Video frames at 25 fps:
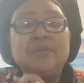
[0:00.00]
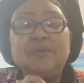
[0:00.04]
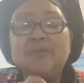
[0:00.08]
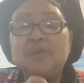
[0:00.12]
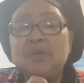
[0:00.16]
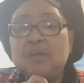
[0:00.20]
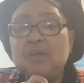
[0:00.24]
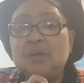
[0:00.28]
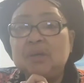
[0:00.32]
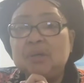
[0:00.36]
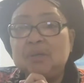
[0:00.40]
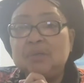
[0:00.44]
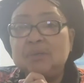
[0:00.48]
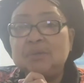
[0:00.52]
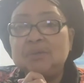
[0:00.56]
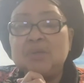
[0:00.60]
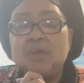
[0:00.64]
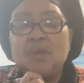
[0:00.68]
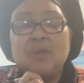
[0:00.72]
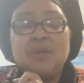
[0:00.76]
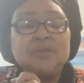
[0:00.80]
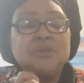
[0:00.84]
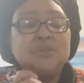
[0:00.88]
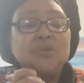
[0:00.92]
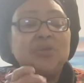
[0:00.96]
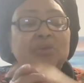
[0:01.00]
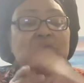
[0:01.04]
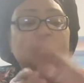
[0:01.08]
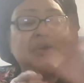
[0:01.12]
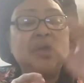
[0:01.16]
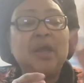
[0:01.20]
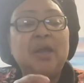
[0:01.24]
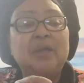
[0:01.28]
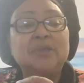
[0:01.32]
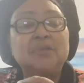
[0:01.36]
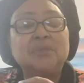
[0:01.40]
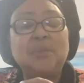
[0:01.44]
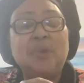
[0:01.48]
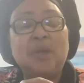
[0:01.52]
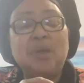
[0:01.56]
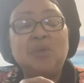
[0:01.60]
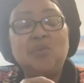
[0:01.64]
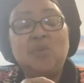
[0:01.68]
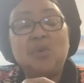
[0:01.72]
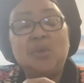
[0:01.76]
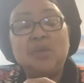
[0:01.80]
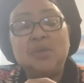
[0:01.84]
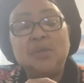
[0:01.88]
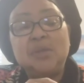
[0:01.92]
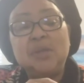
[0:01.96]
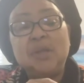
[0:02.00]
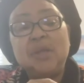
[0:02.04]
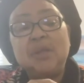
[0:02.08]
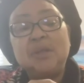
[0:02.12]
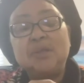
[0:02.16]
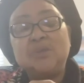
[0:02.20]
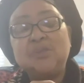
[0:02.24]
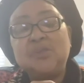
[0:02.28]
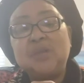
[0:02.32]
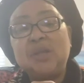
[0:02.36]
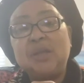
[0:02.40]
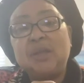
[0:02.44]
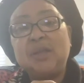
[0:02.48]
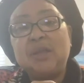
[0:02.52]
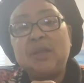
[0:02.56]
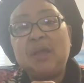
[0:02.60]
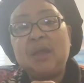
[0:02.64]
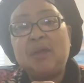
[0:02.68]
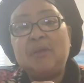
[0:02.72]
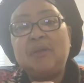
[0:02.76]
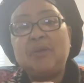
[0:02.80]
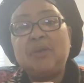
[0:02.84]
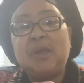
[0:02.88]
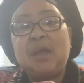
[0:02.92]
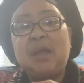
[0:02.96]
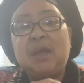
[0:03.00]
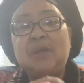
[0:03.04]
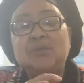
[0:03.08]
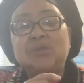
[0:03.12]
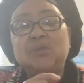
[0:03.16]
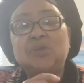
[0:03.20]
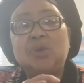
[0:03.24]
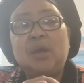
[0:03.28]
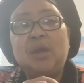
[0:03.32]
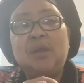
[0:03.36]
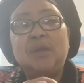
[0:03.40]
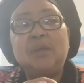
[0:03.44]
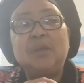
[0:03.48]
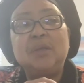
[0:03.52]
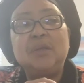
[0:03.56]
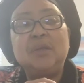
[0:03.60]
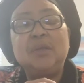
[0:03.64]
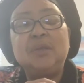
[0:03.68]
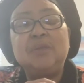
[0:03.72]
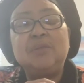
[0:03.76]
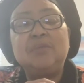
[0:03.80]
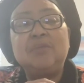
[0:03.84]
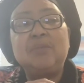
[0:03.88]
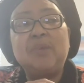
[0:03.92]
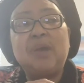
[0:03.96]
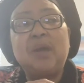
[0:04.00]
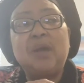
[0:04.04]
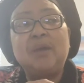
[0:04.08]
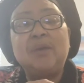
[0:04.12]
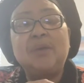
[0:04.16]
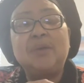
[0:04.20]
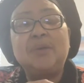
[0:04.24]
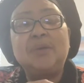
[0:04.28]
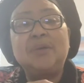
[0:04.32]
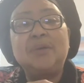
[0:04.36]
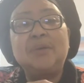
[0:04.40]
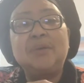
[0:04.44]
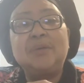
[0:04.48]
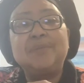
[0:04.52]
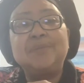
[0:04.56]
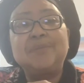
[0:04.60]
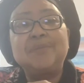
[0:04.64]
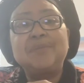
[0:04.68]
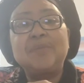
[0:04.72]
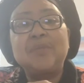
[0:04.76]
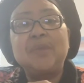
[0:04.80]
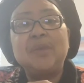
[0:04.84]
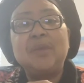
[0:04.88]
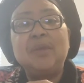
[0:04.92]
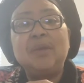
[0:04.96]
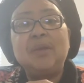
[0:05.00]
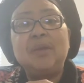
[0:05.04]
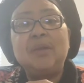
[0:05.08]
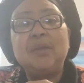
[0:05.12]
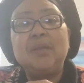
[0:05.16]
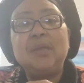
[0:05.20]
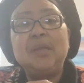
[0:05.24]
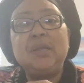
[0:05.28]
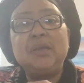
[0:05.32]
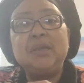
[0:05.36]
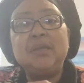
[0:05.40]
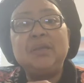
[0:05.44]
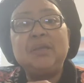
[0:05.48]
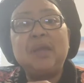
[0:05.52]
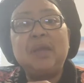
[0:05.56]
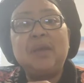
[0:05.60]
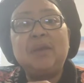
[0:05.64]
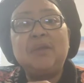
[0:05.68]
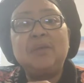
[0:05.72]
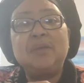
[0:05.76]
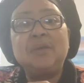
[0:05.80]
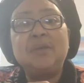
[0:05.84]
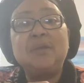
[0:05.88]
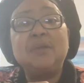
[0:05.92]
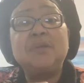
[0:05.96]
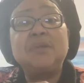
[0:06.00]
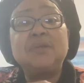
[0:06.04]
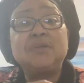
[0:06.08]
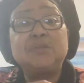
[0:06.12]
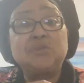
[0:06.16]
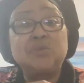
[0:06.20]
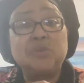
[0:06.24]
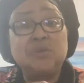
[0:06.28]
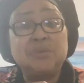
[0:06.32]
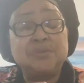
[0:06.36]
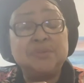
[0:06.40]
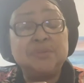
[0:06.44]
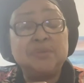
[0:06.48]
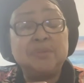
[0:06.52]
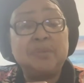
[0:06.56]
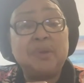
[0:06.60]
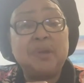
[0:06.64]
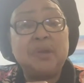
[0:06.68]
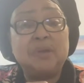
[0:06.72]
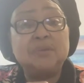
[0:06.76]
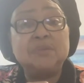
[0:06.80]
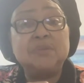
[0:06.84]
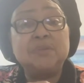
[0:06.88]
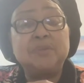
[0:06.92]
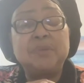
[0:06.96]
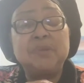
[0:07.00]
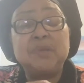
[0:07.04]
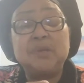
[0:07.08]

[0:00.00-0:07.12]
different colors. So you guys might want to check it out. And I'll try to leave my um, link down in the description box